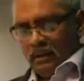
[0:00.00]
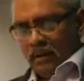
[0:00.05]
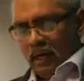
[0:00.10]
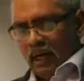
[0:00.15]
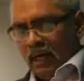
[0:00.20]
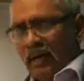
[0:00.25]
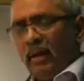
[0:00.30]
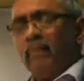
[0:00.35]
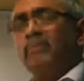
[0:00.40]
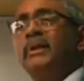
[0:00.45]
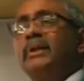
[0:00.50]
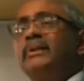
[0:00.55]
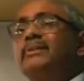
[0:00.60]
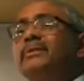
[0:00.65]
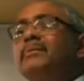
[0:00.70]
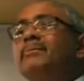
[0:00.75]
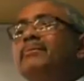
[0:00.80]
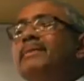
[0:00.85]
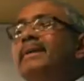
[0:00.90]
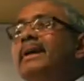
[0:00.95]
I love
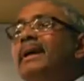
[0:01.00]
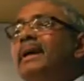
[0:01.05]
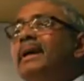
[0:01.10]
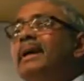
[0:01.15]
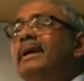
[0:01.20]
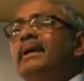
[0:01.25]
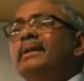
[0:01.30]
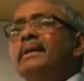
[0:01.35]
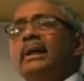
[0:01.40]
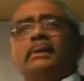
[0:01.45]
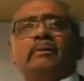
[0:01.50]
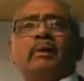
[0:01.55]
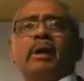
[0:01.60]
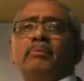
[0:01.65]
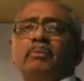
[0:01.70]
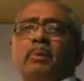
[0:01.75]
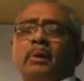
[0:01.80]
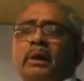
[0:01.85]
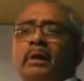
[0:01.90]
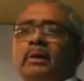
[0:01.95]
this. That's why I
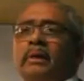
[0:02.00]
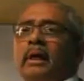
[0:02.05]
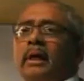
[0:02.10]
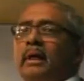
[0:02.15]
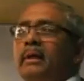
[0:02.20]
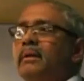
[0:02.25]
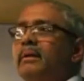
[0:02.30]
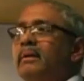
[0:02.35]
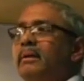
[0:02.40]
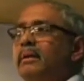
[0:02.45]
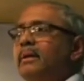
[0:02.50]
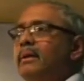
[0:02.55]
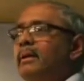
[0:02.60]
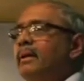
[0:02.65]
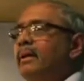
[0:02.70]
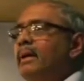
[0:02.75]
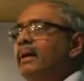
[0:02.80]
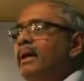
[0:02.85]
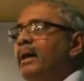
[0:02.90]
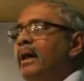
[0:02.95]
put it there.
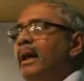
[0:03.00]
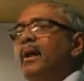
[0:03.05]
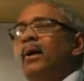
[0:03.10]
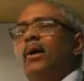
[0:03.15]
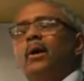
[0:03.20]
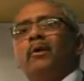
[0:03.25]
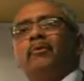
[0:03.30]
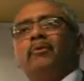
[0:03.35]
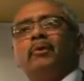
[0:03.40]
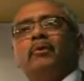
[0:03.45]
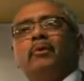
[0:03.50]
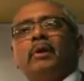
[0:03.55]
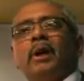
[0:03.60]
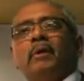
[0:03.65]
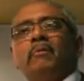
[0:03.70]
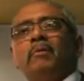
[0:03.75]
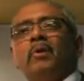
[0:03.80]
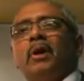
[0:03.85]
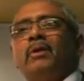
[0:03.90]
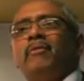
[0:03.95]
A lot of you would
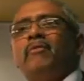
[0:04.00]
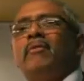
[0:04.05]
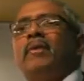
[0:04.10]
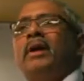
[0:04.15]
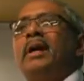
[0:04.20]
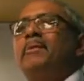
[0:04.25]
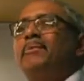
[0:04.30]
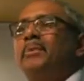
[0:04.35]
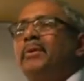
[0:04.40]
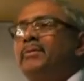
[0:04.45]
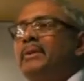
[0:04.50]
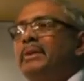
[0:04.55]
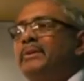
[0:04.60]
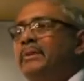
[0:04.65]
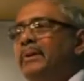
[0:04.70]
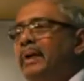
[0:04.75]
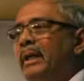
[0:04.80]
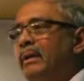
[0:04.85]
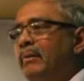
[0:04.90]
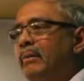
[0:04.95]
have got fed up of
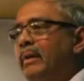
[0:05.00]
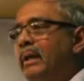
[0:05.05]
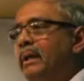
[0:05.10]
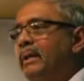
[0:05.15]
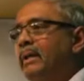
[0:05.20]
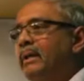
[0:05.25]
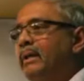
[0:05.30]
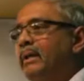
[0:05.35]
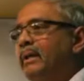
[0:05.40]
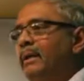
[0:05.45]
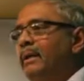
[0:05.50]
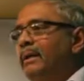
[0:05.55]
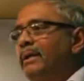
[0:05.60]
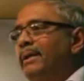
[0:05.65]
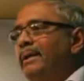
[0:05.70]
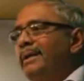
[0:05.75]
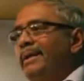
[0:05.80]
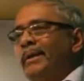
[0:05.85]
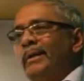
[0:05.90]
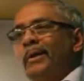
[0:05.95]
listening to it.
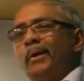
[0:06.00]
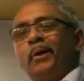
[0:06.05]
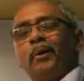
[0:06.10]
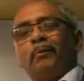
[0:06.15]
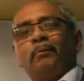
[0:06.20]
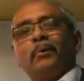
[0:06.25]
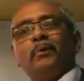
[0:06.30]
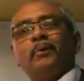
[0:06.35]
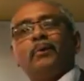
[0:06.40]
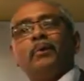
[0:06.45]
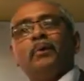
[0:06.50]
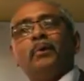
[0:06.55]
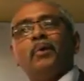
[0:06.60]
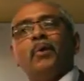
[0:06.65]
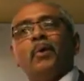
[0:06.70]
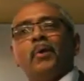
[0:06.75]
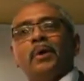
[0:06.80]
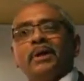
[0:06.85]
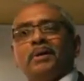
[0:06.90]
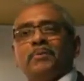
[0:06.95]
A lot of you
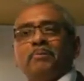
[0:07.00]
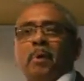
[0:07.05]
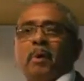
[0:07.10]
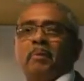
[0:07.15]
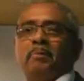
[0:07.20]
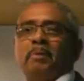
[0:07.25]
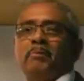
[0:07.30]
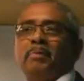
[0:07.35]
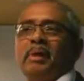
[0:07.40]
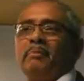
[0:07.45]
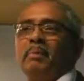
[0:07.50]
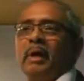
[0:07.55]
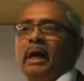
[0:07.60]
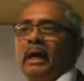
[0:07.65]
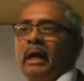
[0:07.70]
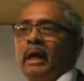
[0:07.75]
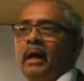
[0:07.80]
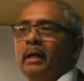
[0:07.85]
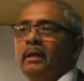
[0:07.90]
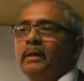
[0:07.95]
know it probably by
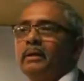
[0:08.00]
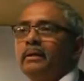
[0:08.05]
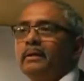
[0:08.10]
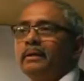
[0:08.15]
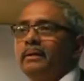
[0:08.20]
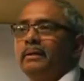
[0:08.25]
heart.